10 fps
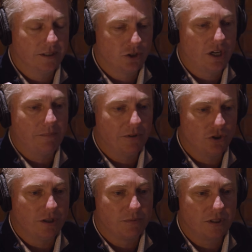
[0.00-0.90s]
the
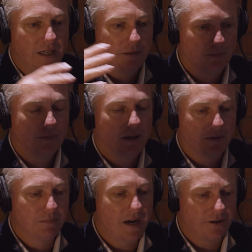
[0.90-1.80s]
championships kind of
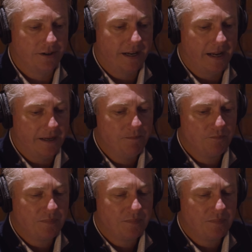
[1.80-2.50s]
coming modern day.